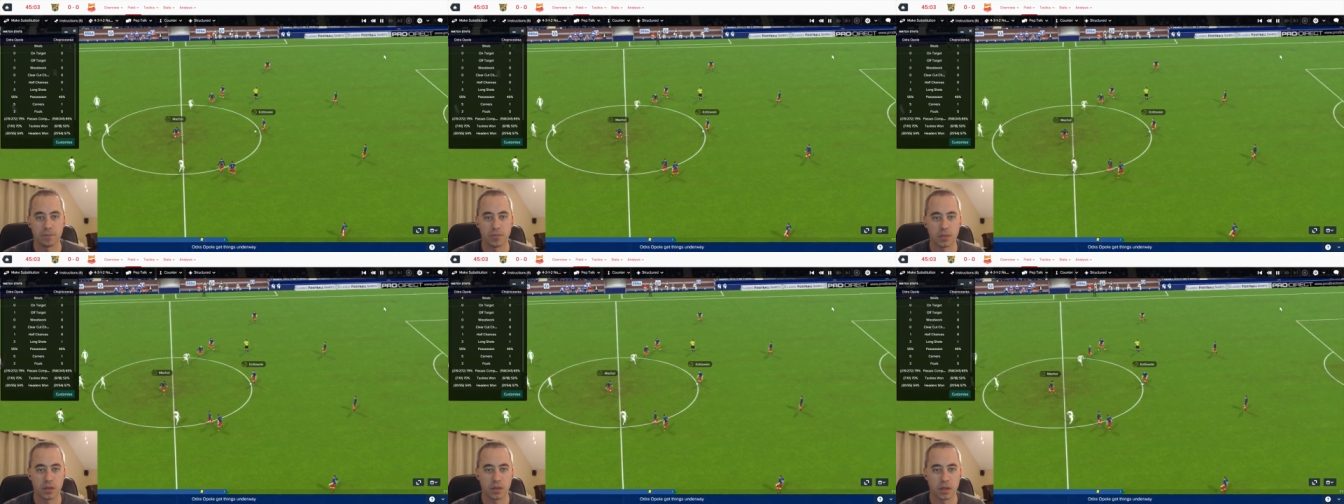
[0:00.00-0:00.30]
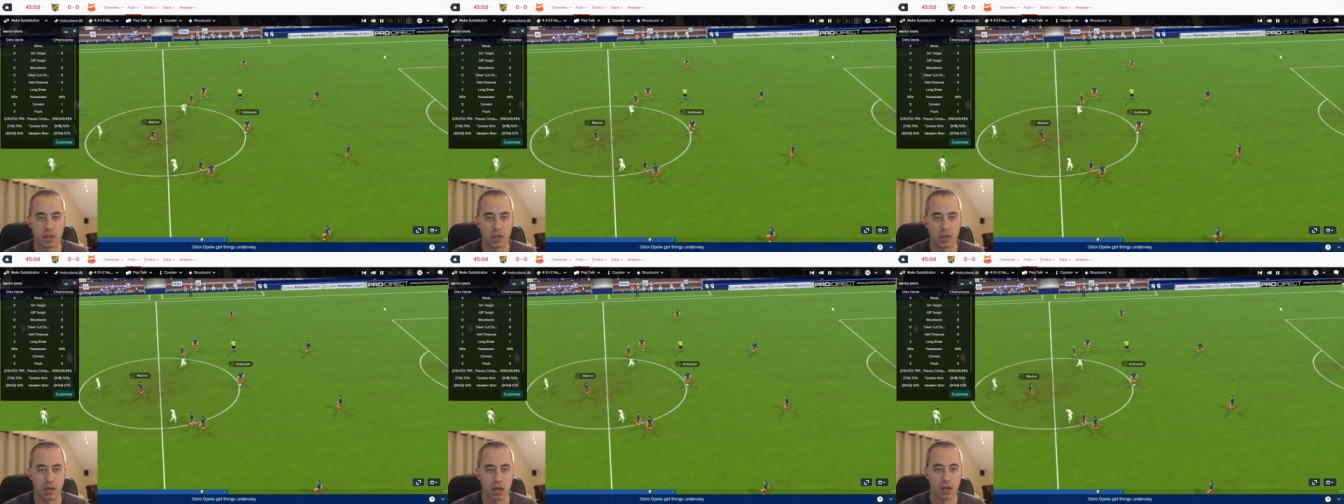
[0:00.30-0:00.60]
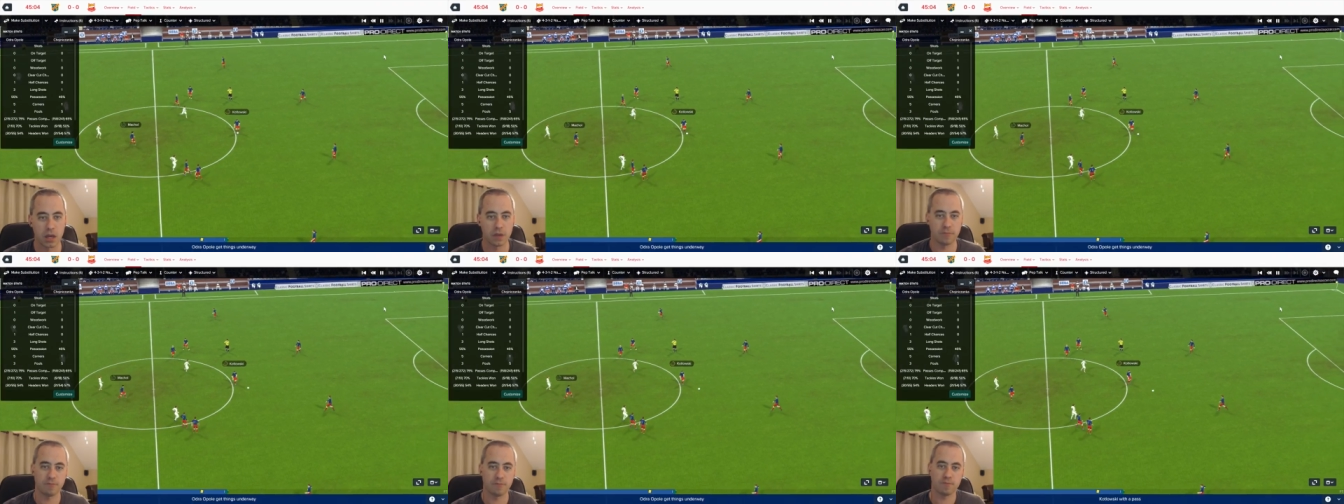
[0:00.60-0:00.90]

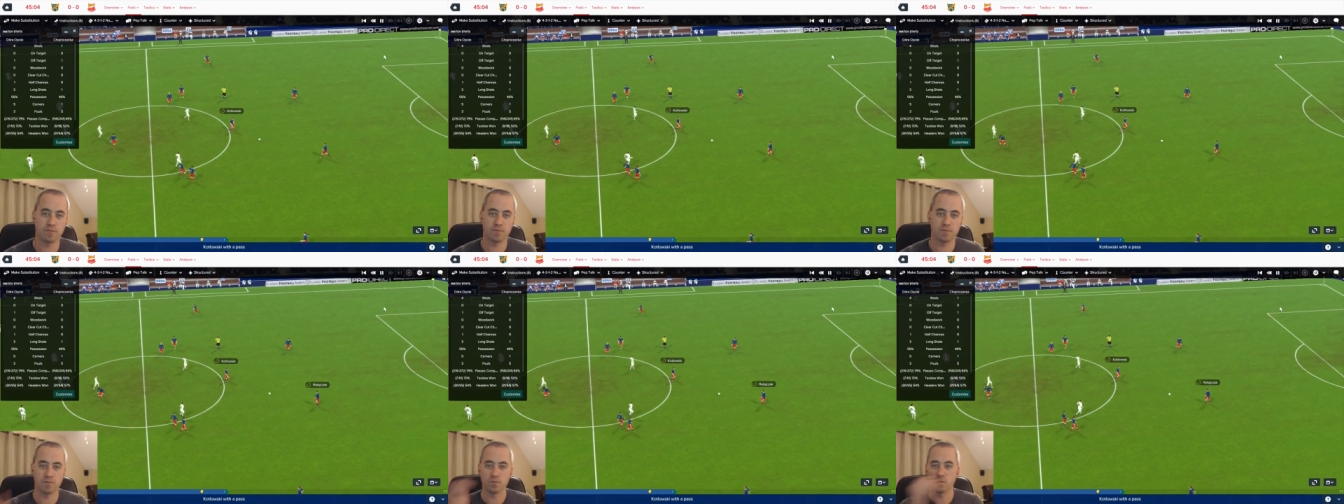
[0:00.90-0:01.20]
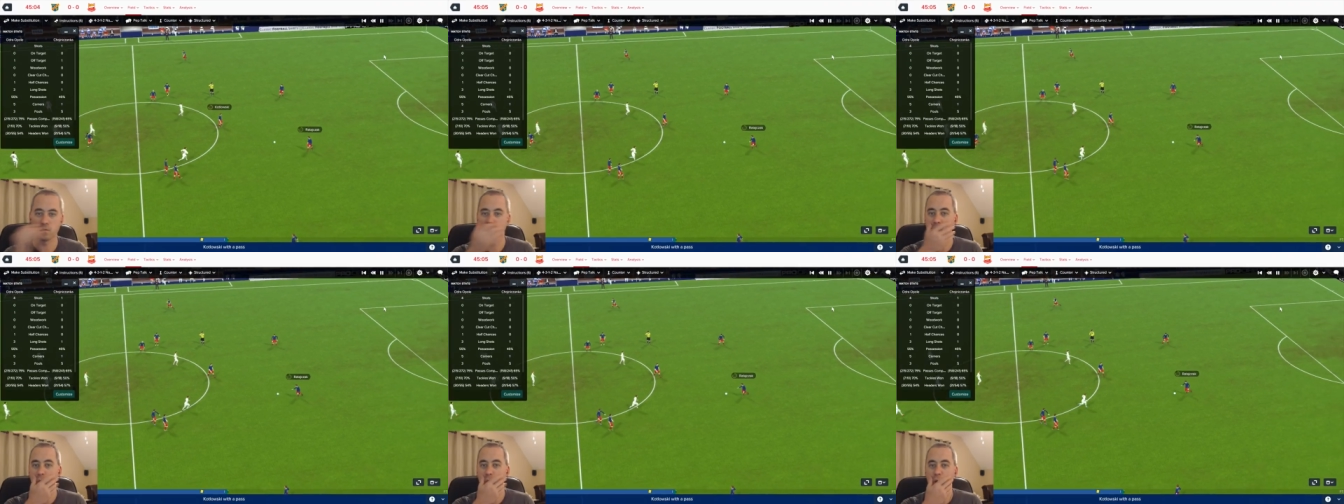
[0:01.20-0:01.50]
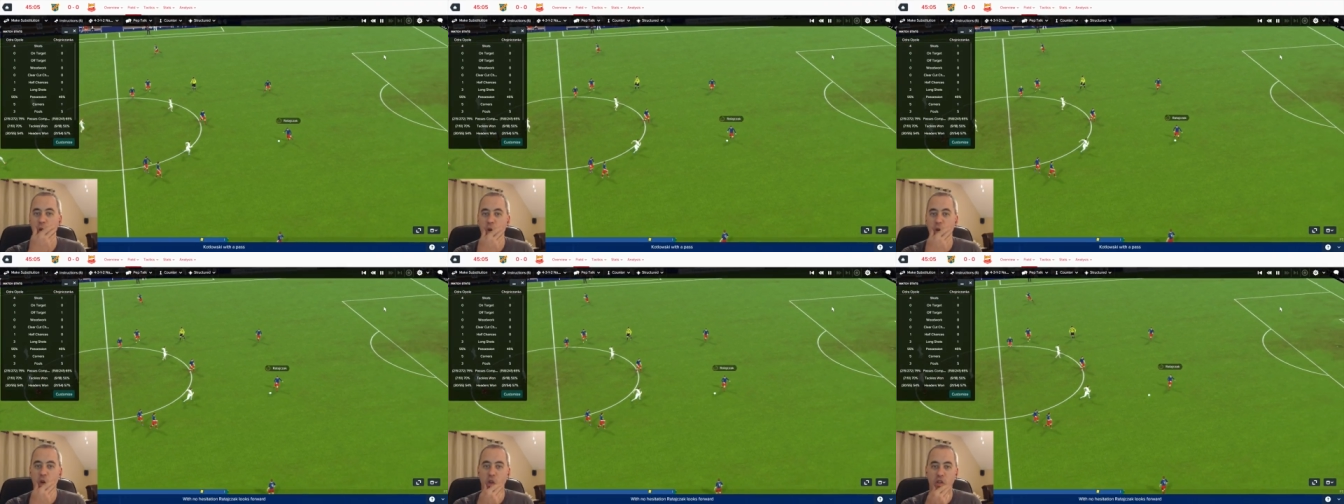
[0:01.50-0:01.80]
Okay.
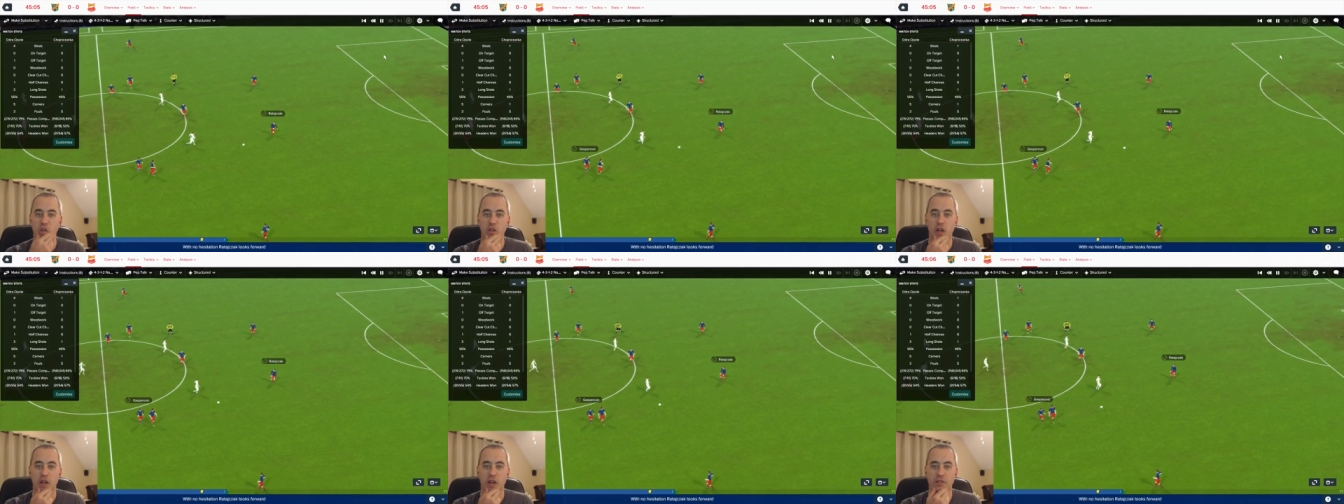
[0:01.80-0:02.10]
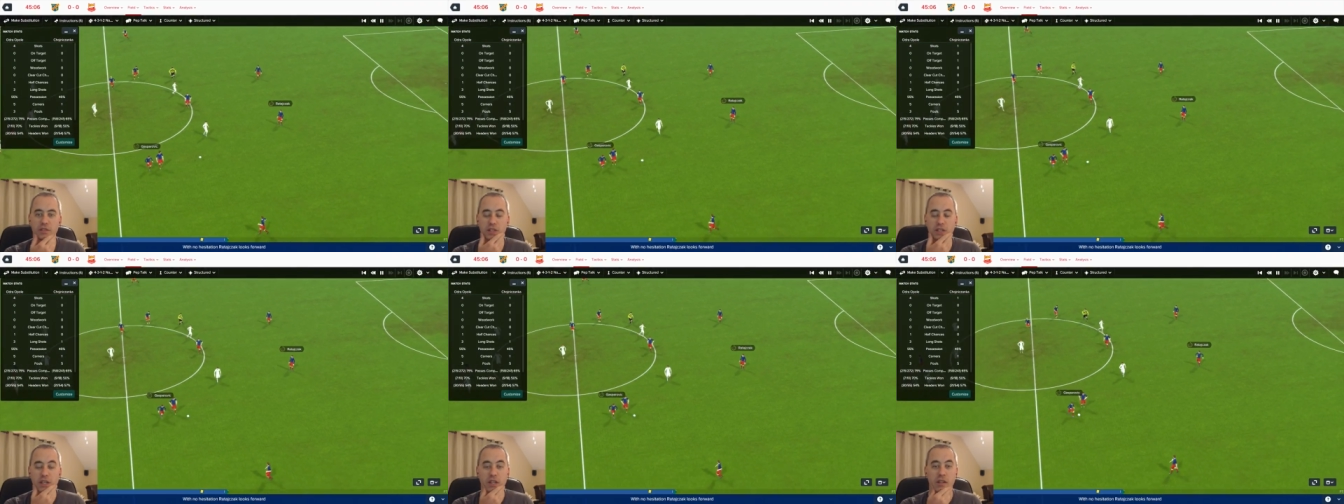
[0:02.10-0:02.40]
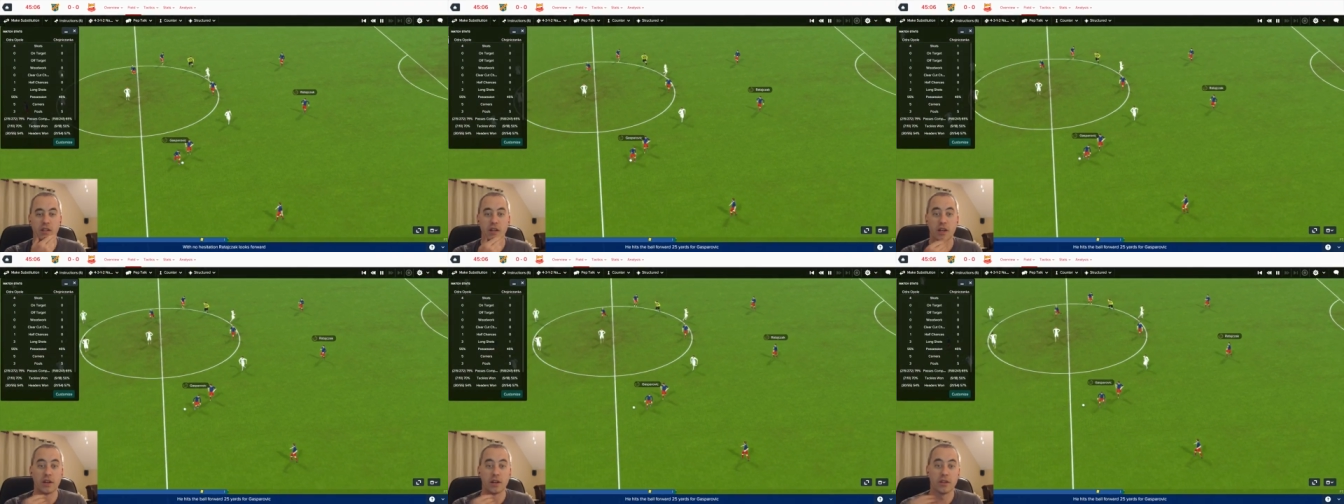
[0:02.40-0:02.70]
Kotrovsky.